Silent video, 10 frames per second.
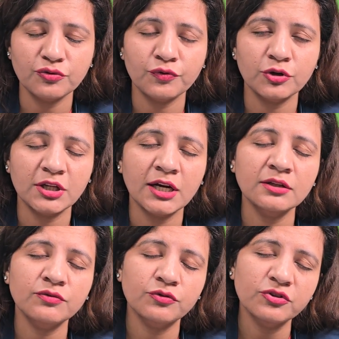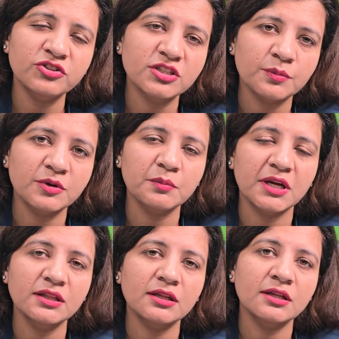So for that, the first step
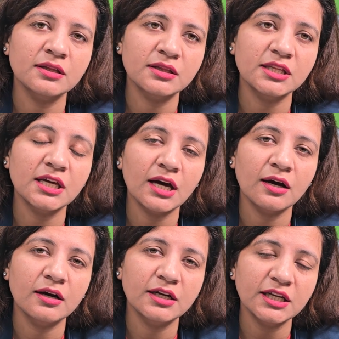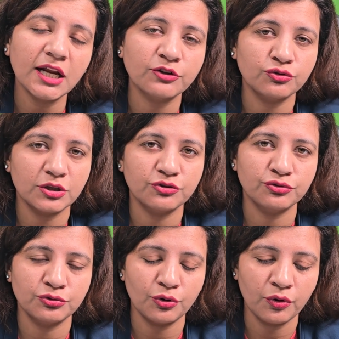remains is the
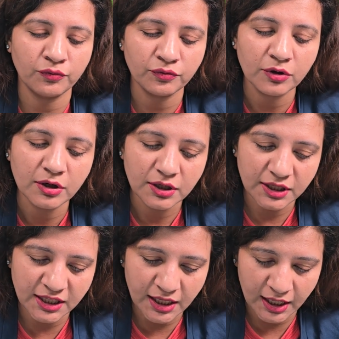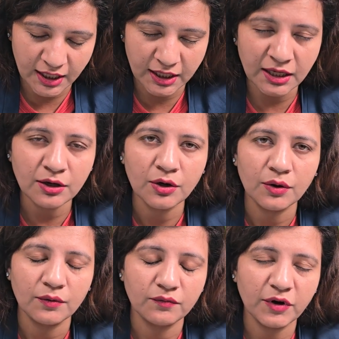denaturation of DNA
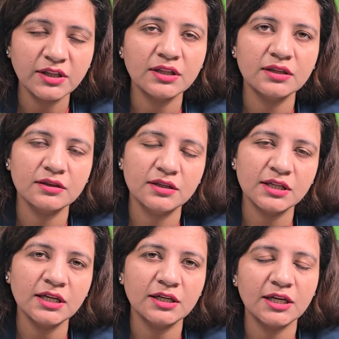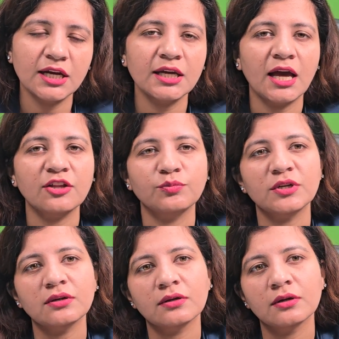once the DNA has
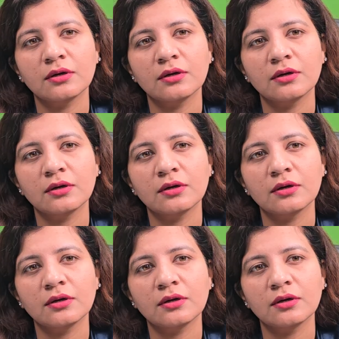been